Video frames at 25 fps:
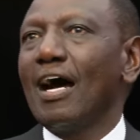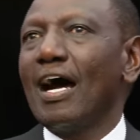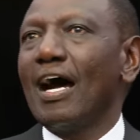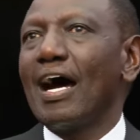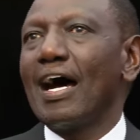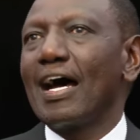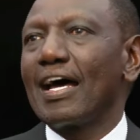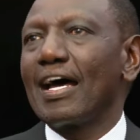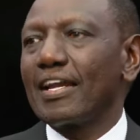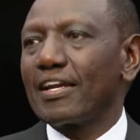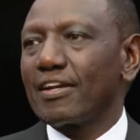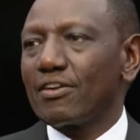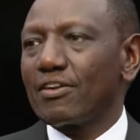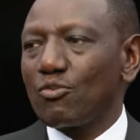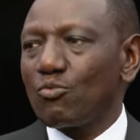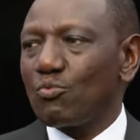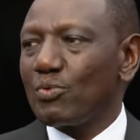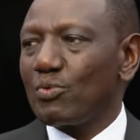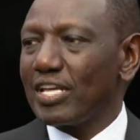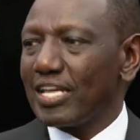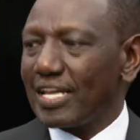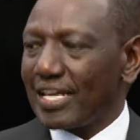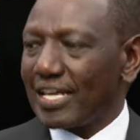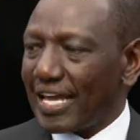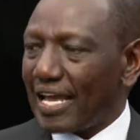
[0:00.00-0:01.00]
And
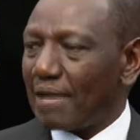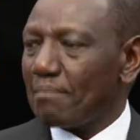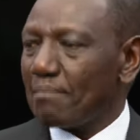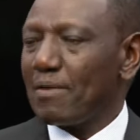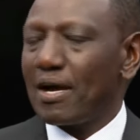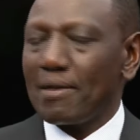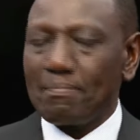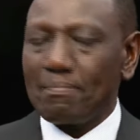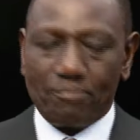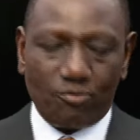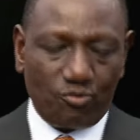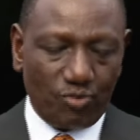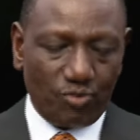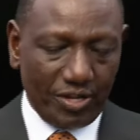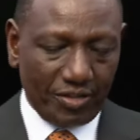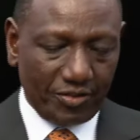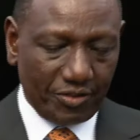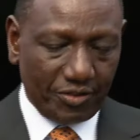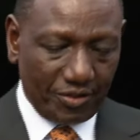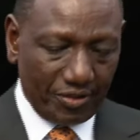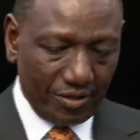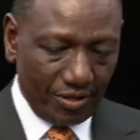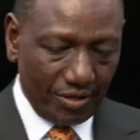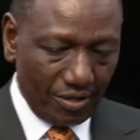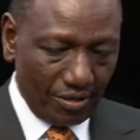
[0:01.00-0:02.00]
we came up
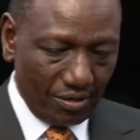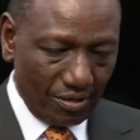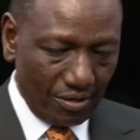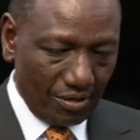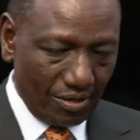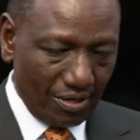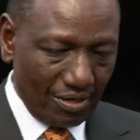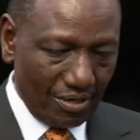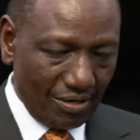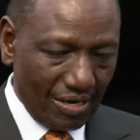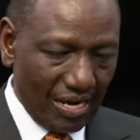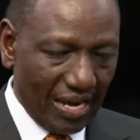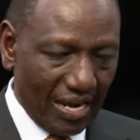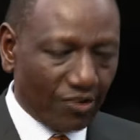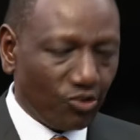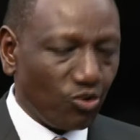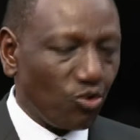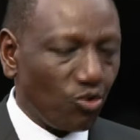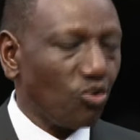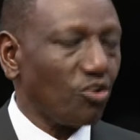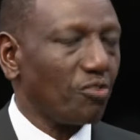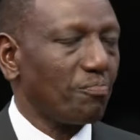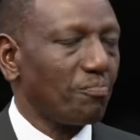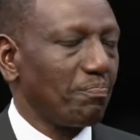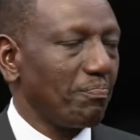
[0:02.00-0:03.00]
with a
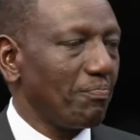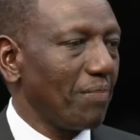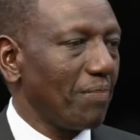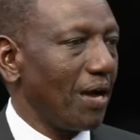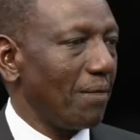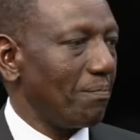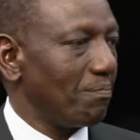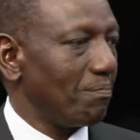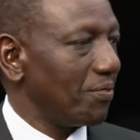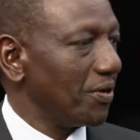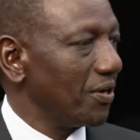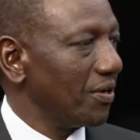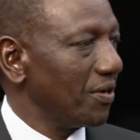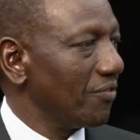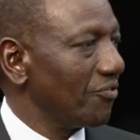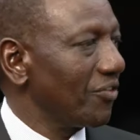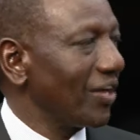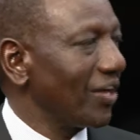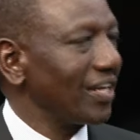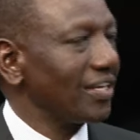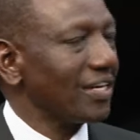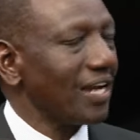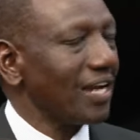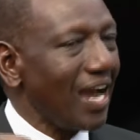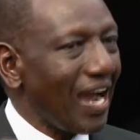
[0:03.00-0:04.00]
roadmap
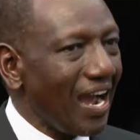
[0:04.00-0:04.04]
that